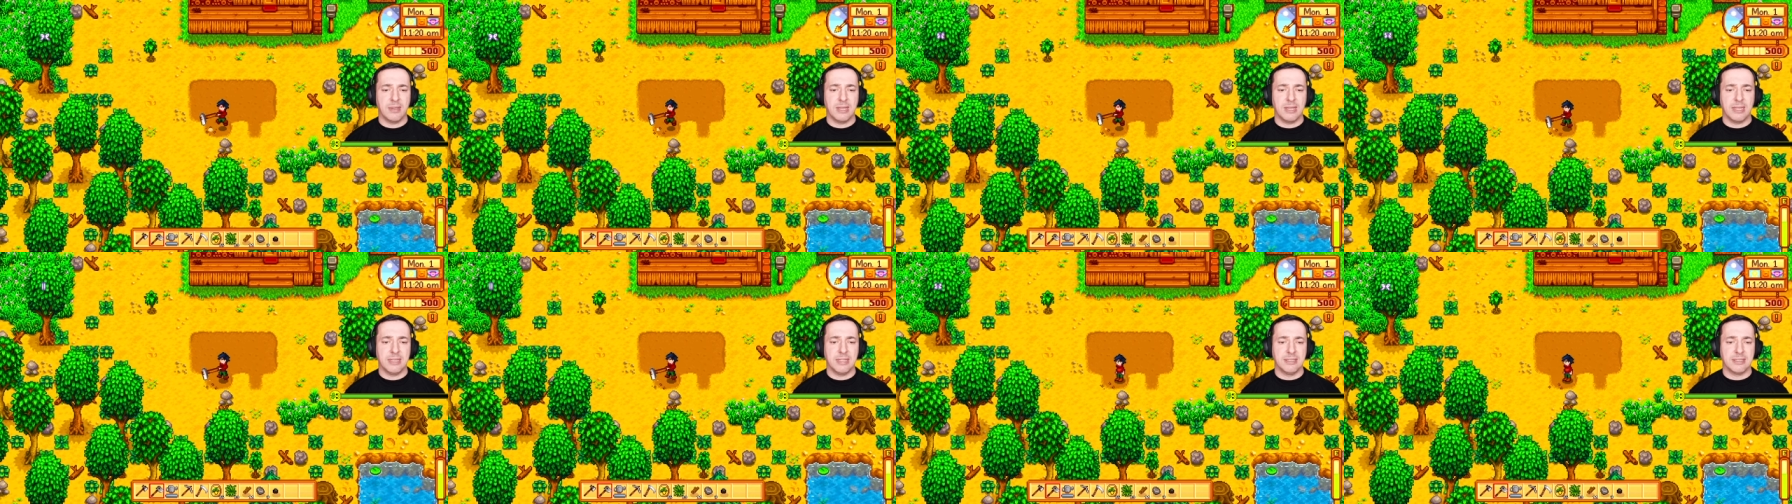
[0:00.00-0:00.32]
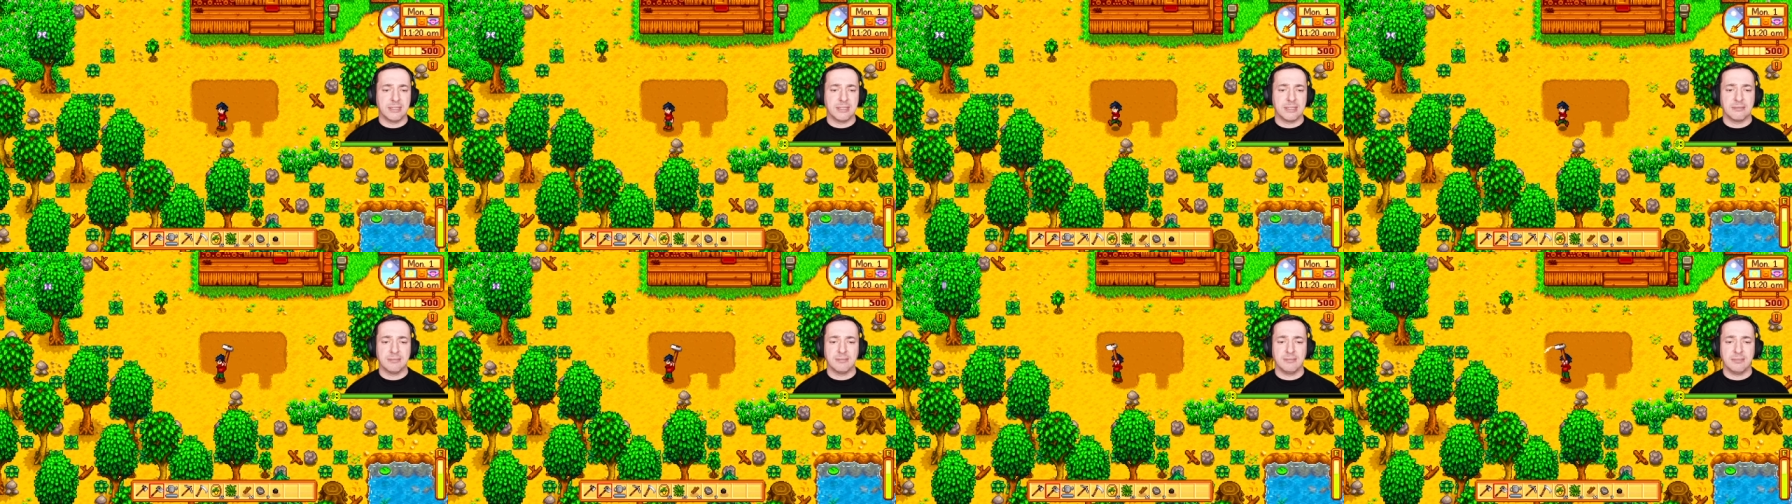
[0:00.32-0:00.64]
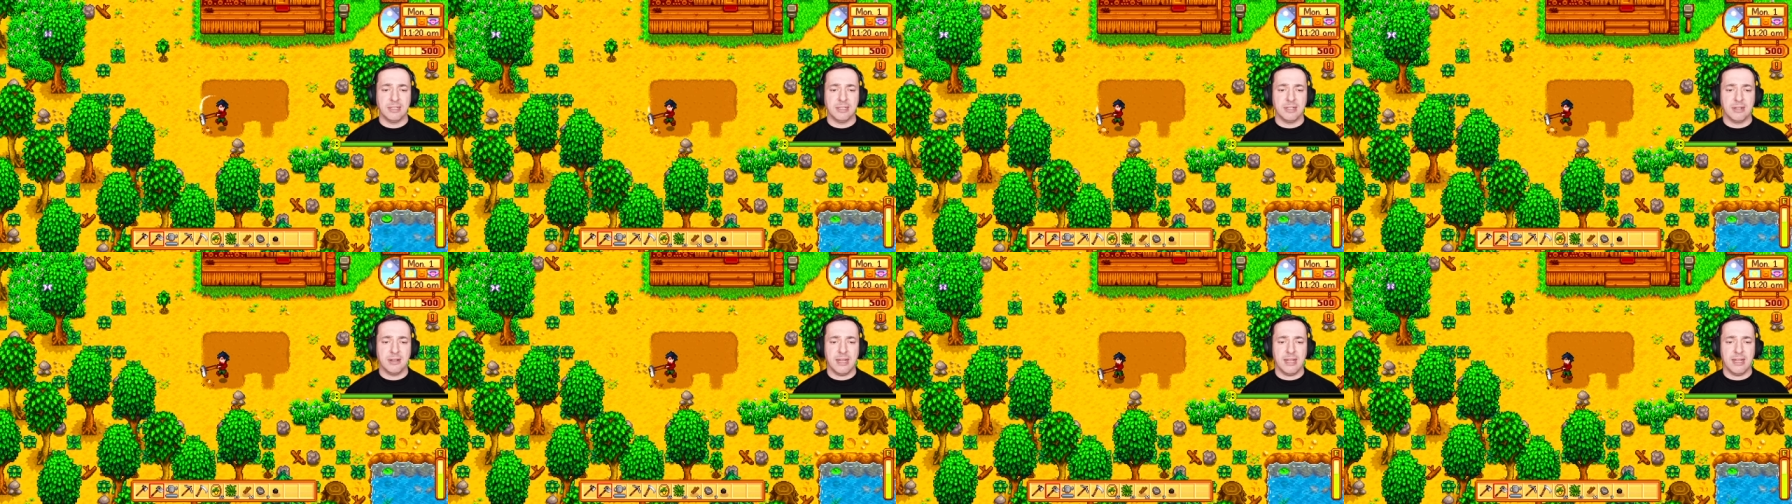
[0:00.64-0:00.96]
and,
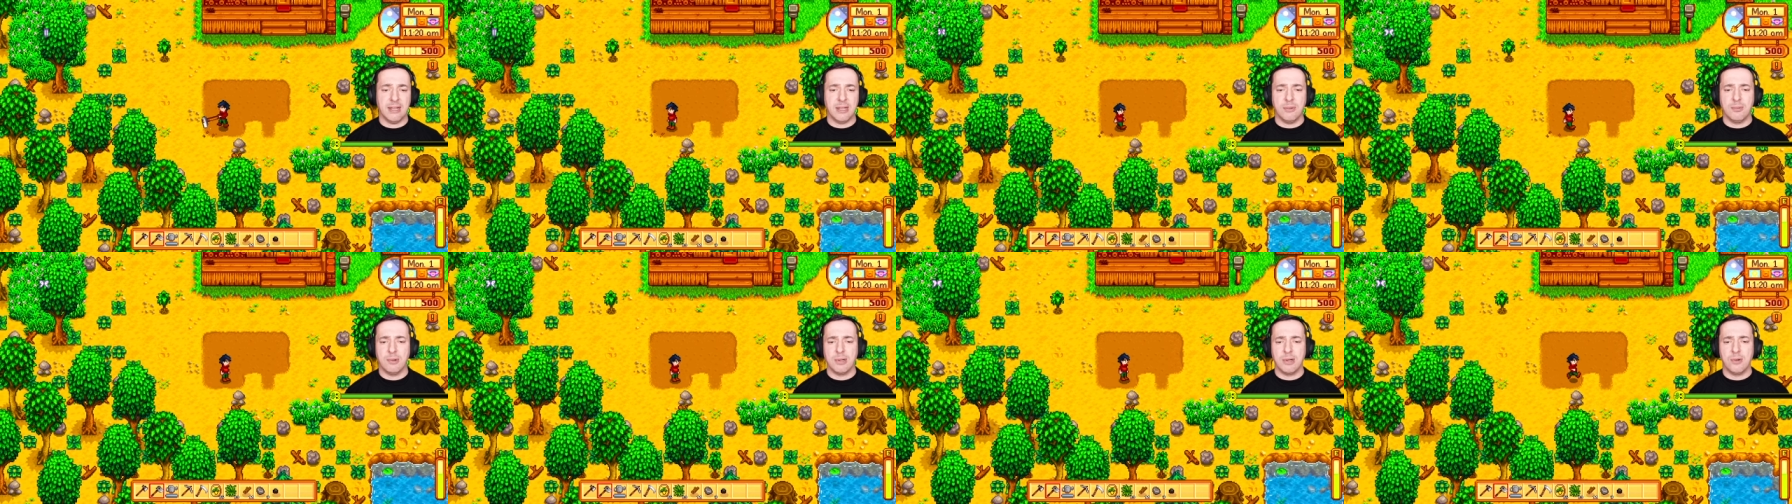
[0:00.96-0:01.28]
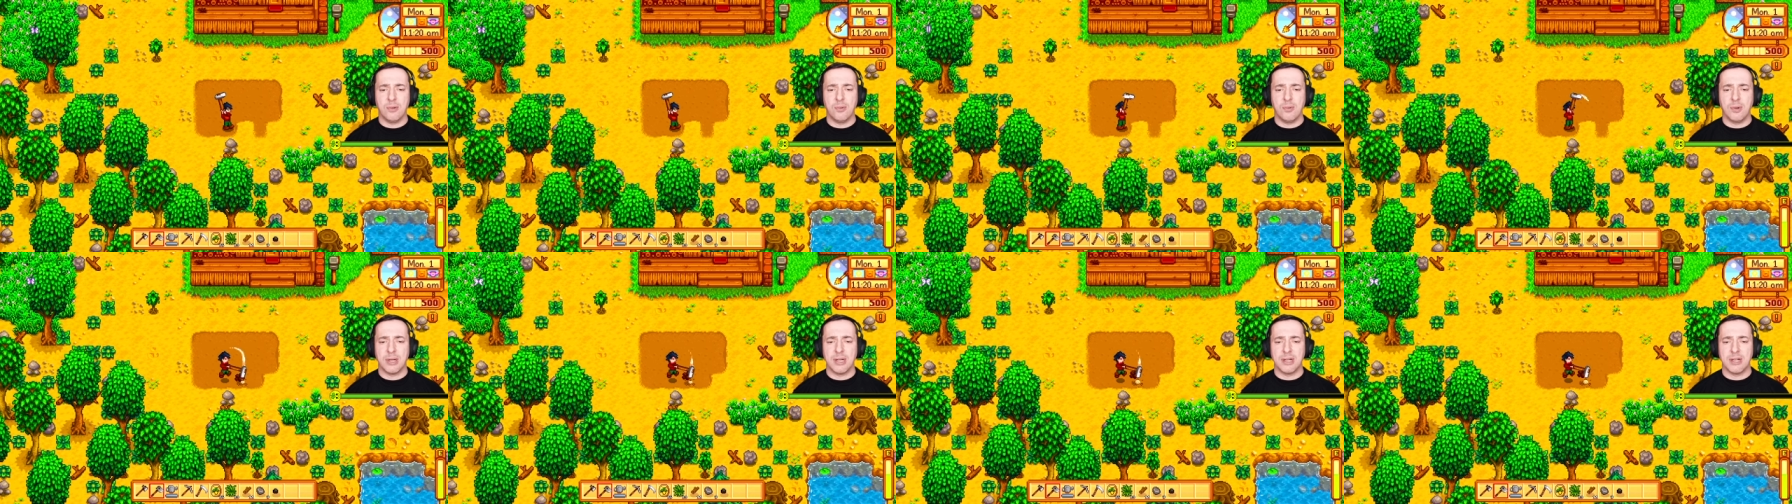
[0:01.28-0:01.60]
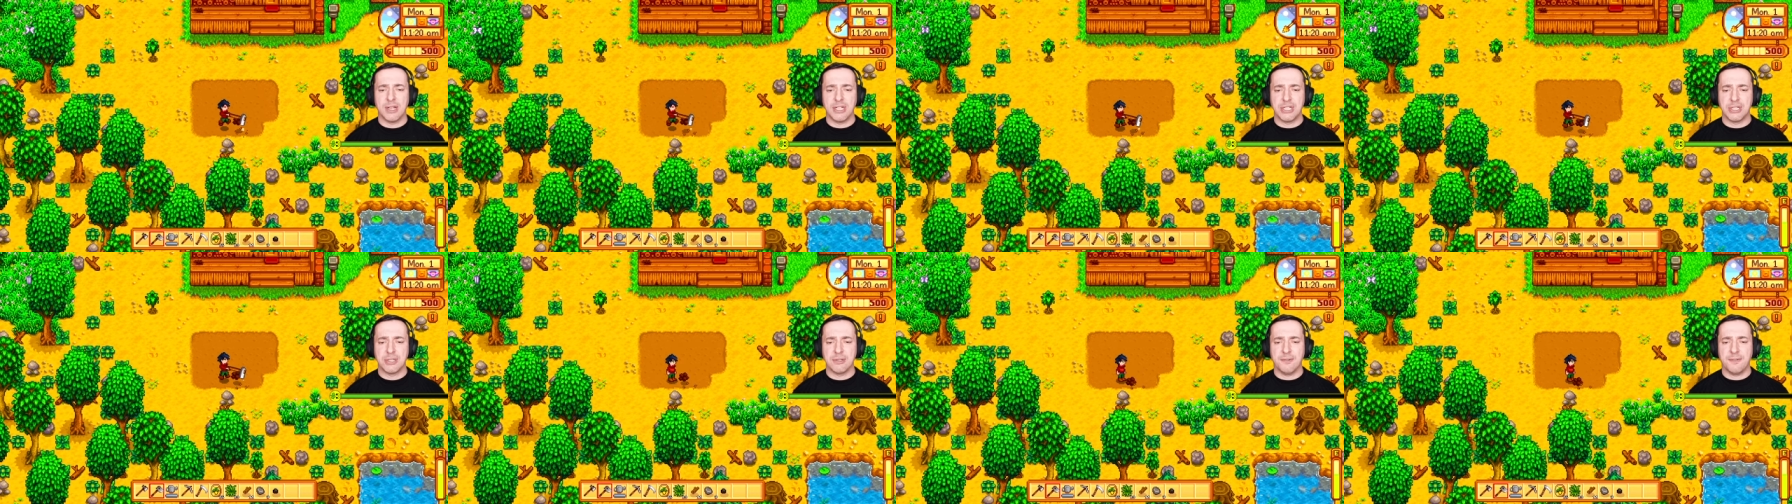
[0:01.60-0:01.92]
you know, how you want to
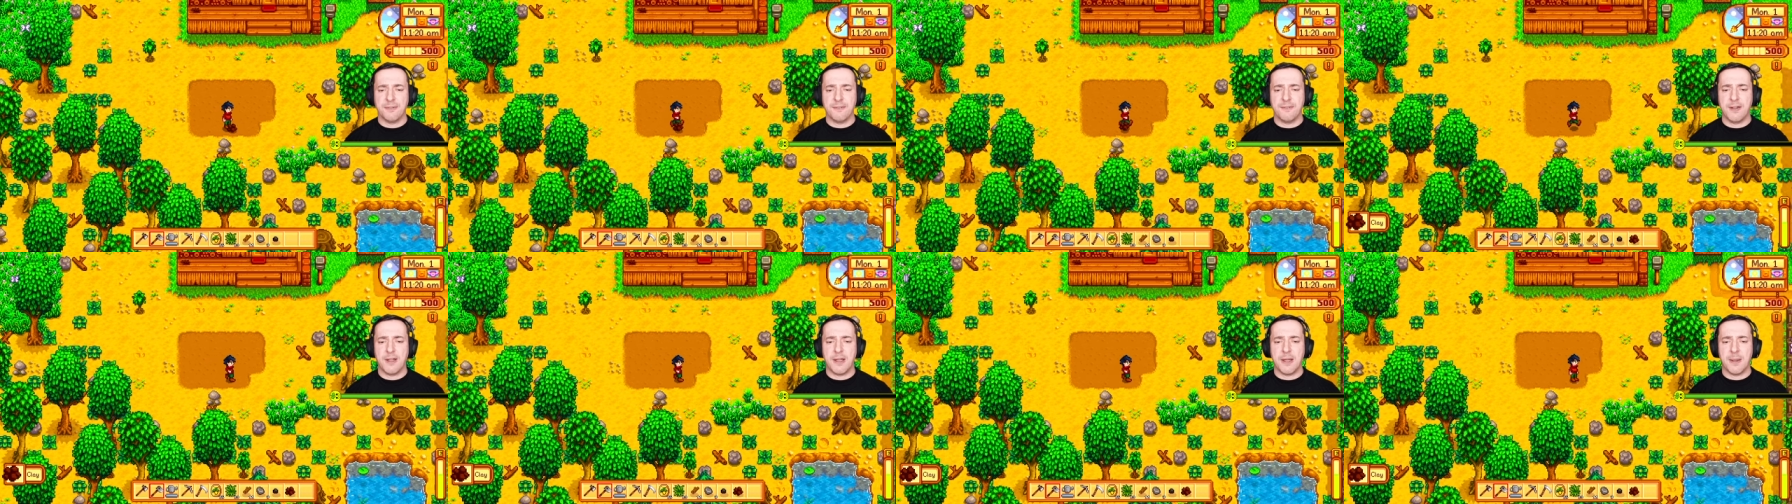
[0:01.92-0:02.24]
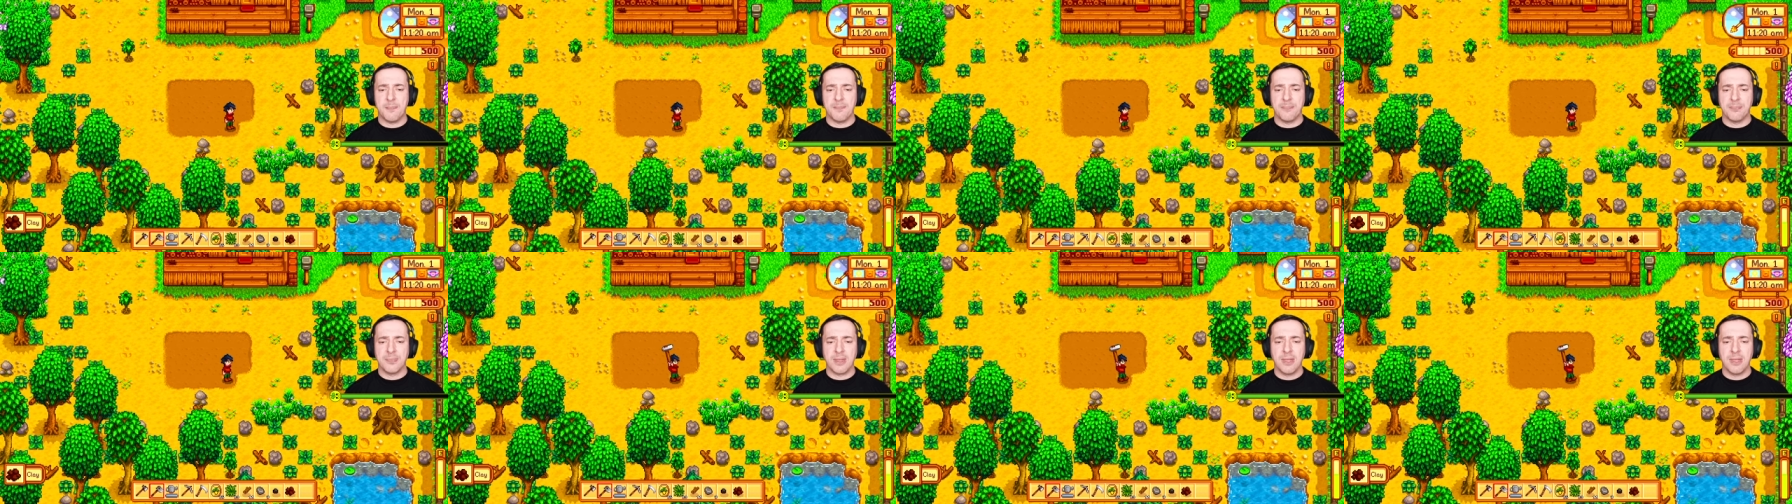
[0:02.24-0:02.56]
organize your farm.